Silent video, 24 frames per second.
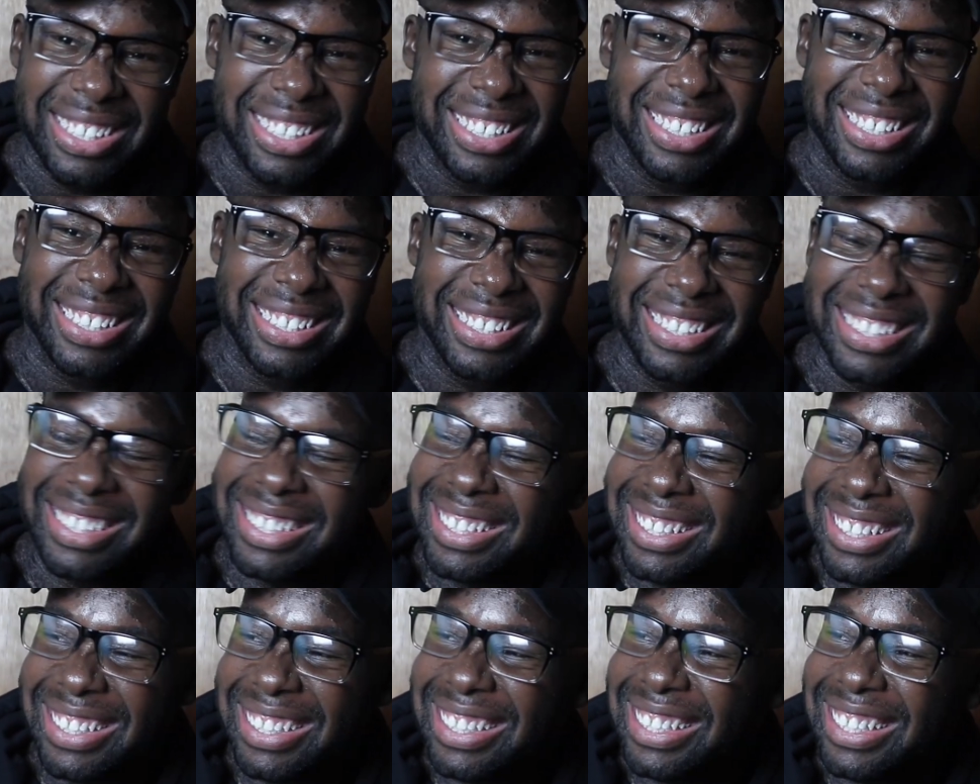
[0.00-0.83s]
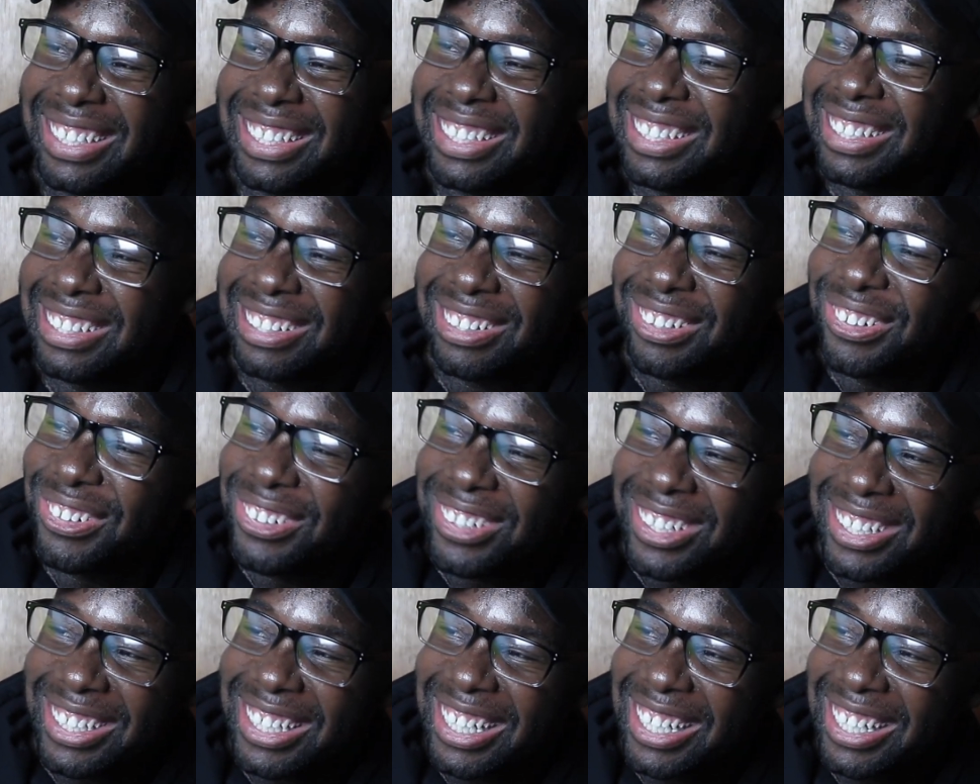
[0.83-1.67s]
Just
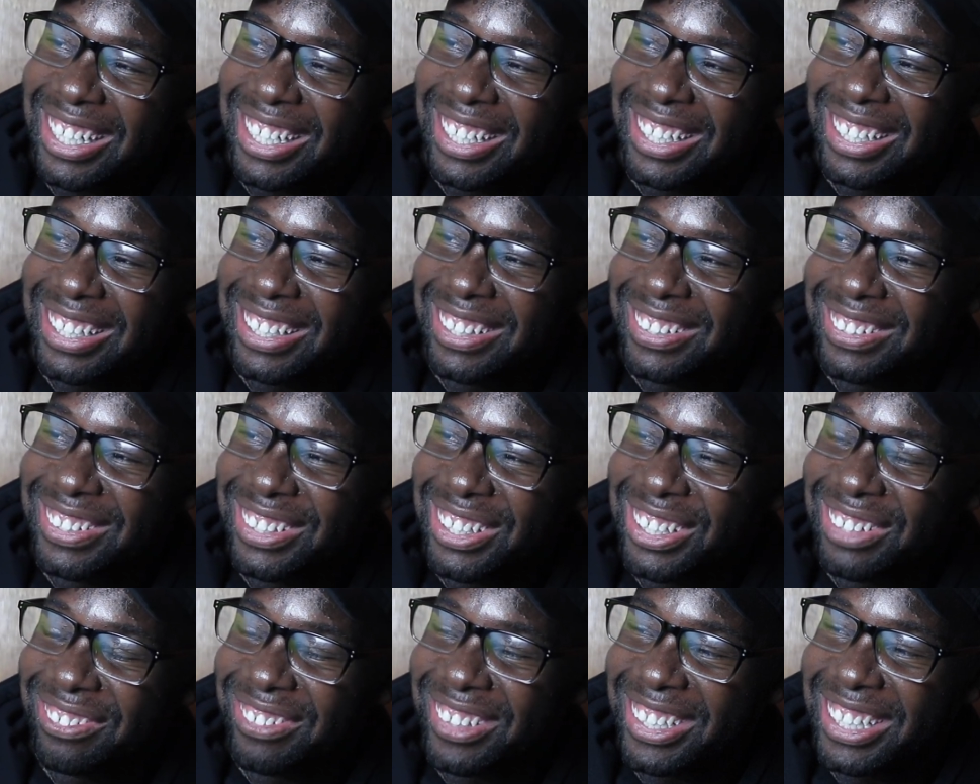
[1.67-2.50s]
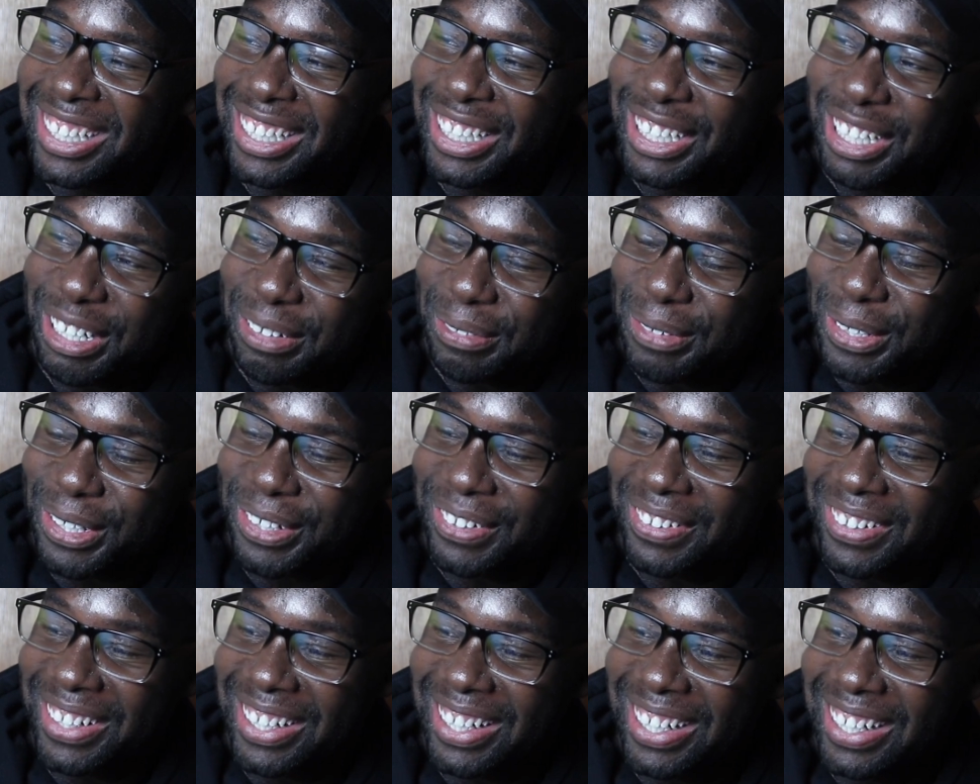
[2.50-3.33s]
storytelling. I'm talking about the come
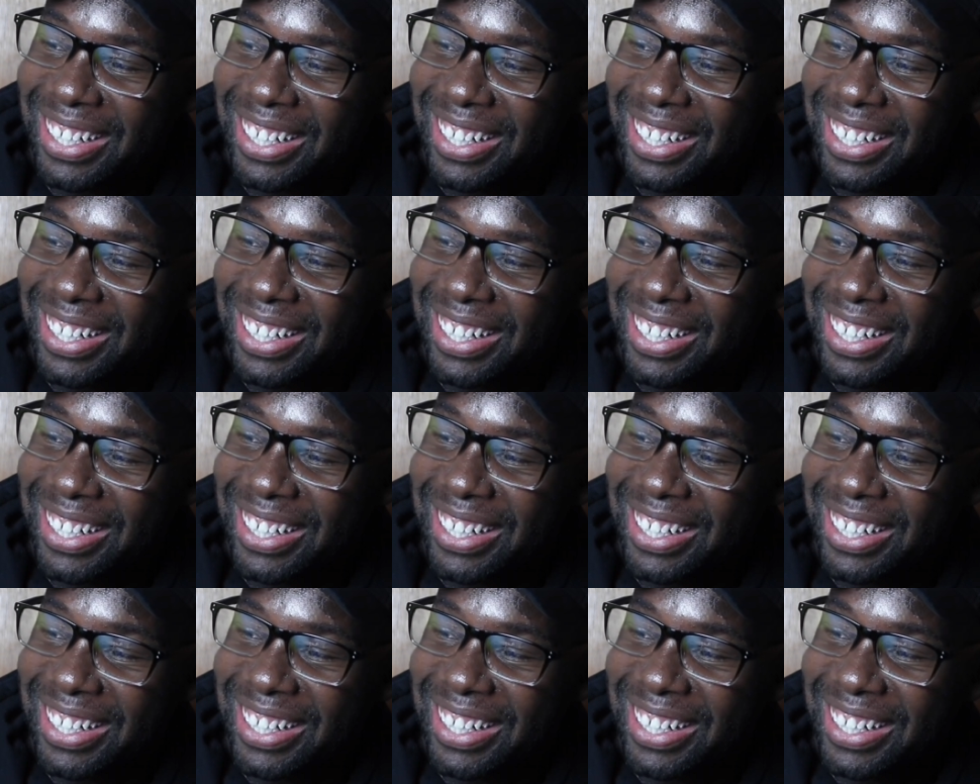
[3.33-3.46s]
up.